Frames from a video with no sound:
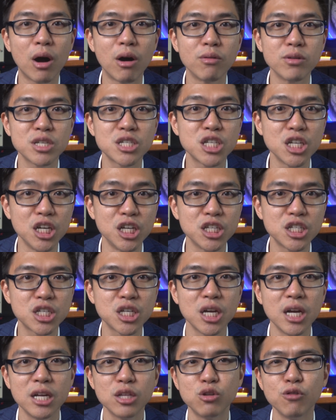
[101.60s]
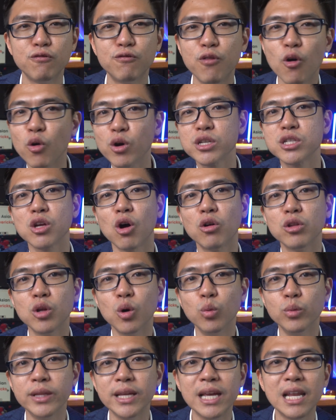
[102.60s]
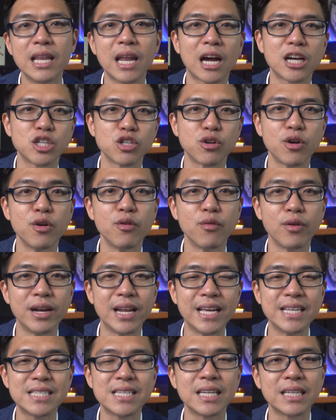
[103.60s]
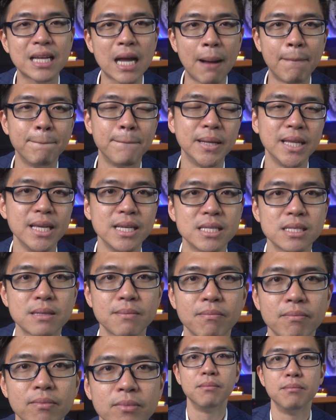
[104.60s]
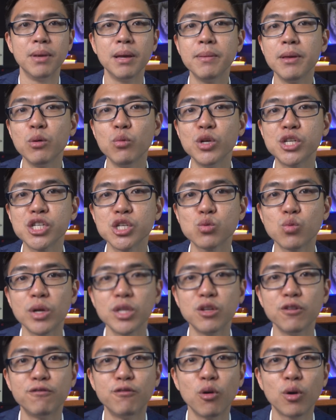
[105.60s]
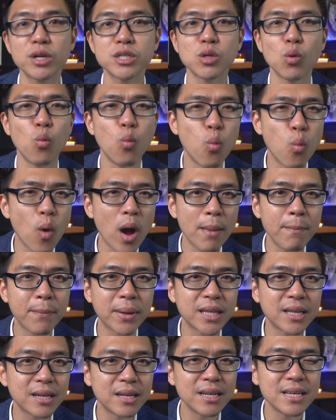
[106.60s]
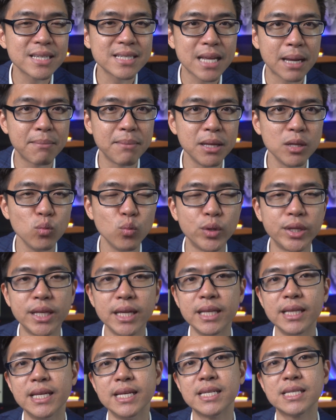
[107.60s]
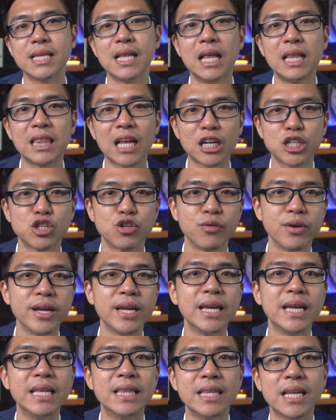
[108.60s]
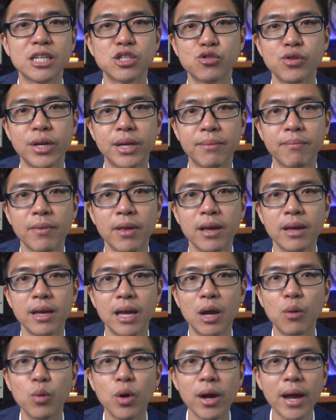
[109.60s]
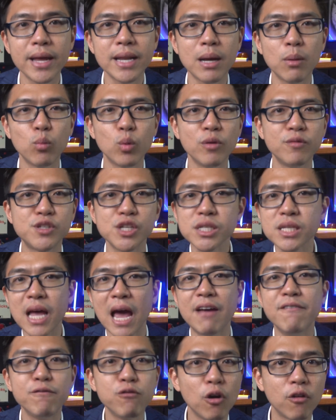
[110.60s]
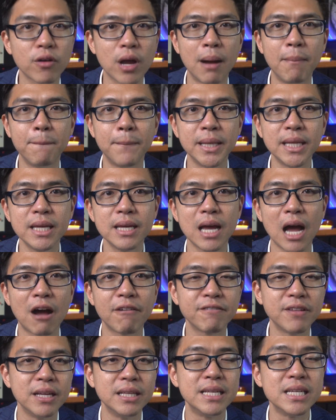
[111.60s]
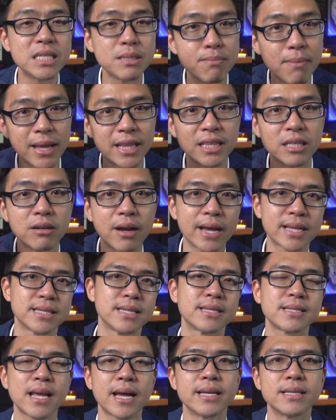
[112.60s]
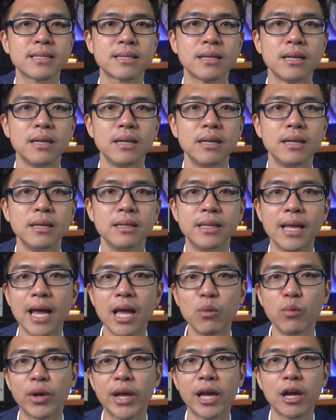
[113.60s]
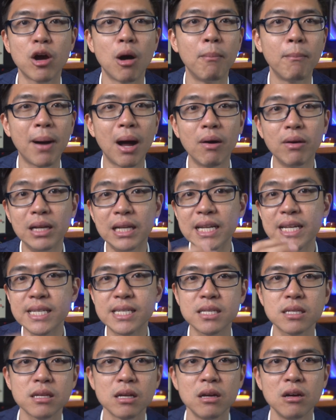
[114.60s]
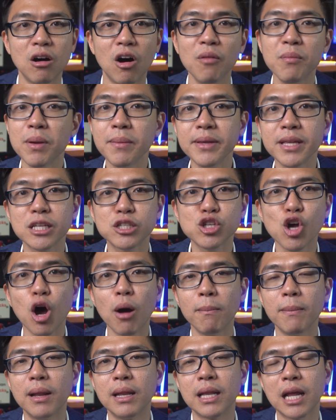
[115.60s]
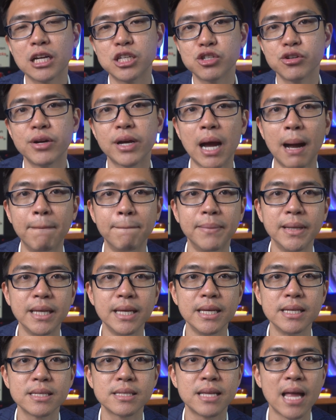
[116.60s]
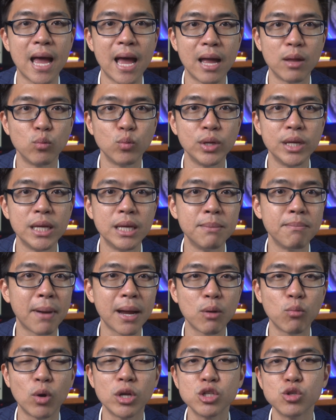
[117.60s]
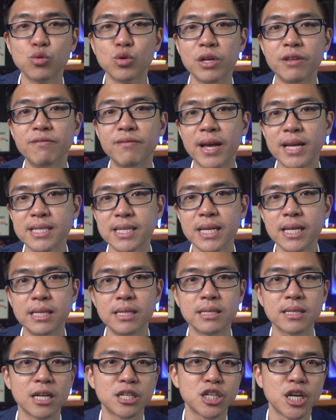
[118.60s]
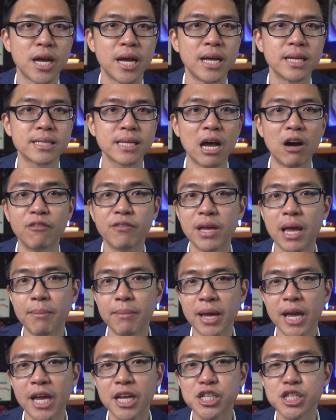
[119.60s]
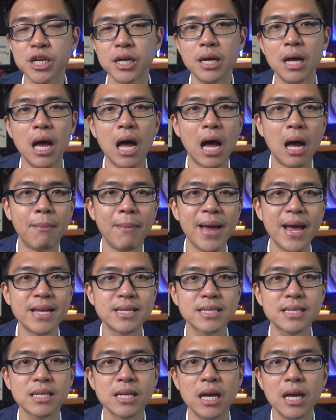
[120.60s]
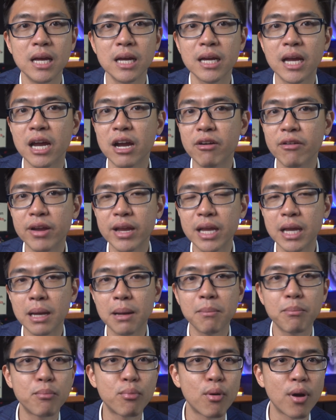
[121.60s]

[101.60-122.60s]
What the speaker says: our search to focus on only luxury-related companies. Maybe we just want to focus on one particular segment within this luxury industry. And we'll end up with just a handful of companies after this mental exercise. Then we can compile a list, or maybe the top luxury companies that we might want to invest in, such as LVMH, Hermès, Kering,